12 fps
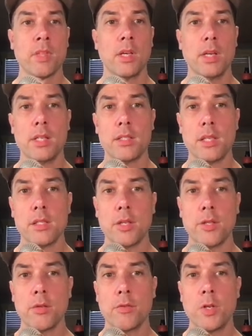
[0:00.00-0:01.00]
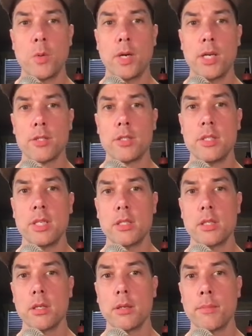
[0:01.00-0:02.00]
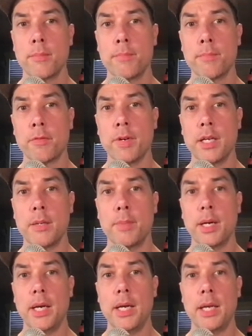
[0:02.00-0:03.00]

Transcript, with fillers: And it says other requires disk provided by